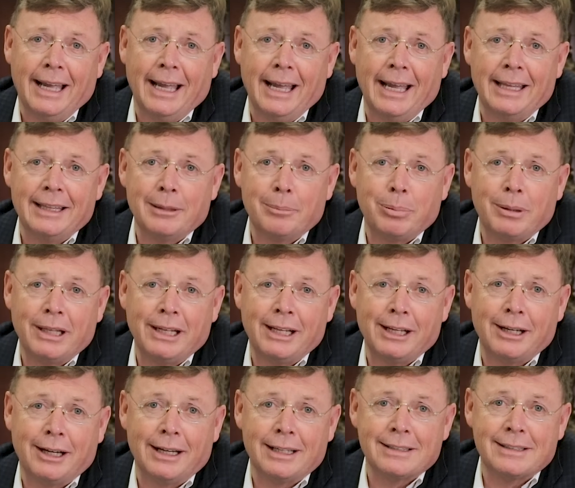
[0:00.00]
and the
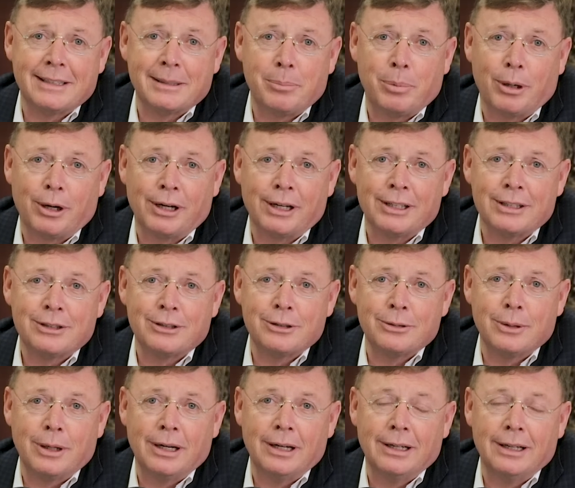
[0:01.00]
pleading caused the parties
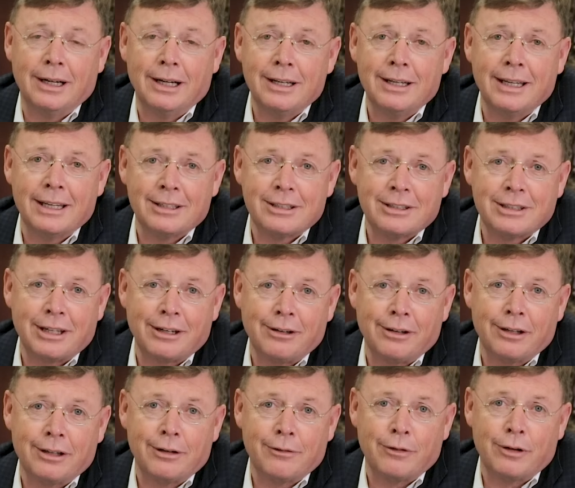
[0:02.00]
to
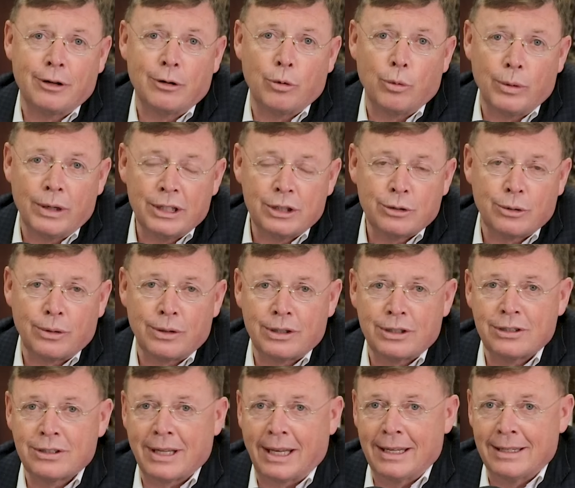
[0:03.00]
unnecessarily divert
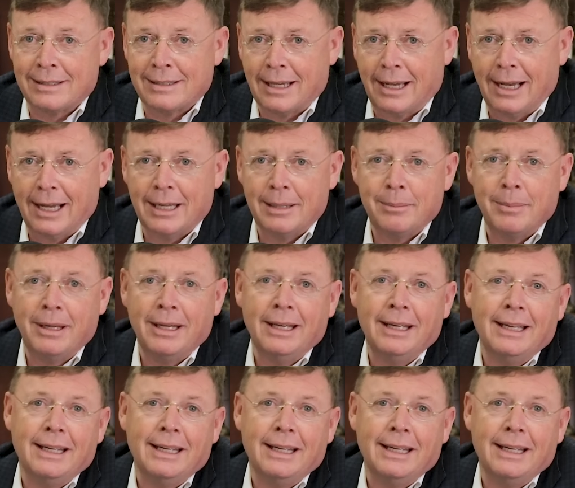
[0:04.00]
resources and time